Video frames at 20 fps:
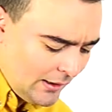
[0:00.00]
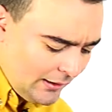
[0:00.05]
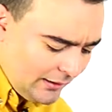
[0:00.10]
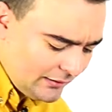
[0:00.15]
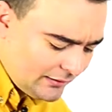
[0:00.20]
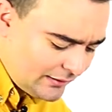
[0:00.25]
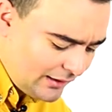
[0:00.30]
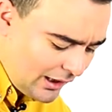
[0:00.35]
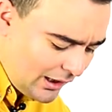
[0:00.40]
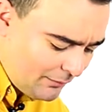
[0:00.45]

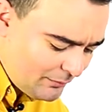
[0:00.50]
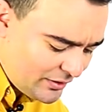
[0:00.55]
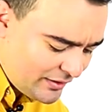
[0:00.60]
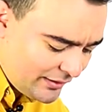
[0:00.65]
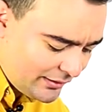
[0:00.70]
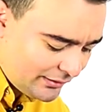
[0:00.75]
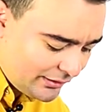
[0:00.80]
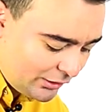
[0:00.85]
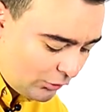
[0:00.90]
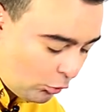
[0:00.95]
It comes
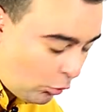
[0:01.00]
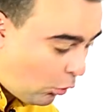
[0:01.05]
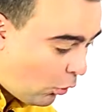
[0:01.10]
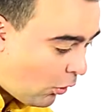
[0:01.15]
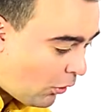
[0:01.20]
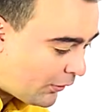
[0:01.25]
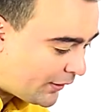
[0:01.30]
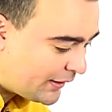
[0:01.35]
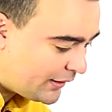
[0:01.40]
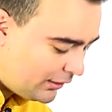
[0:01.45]
in the
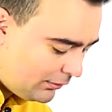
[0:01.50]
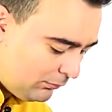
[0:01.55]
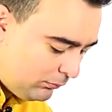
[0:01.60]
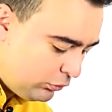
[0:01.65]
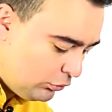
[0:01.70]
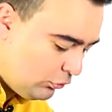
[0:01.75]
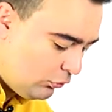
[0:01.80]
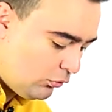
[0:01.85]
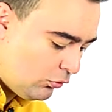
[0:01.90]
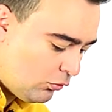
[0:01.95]
coral
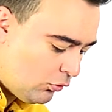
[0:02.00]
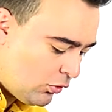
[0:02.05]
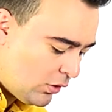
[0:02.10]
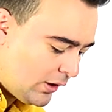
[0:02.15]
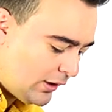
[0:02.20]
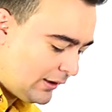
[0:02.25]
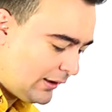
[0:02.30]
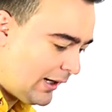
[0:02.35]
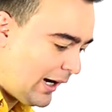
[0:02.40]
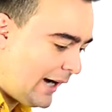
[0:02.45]
blue,
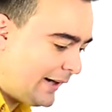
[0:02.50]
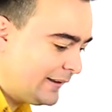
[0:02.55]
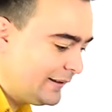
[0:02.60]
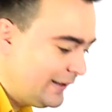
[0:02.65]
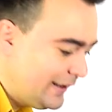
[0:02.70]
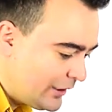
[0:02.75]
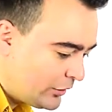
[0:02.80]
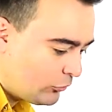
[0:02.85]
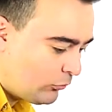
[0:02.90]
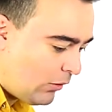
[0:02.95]
like
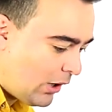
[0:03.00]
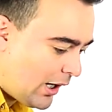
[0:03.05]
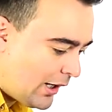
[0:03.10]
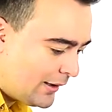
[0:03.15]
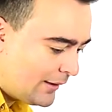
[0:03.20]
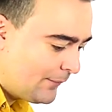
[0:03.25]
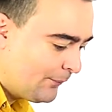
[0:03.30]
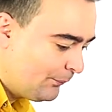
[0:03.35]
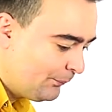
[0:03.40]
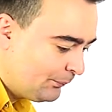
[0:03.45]
this
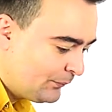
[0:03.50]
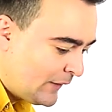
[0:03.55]
one,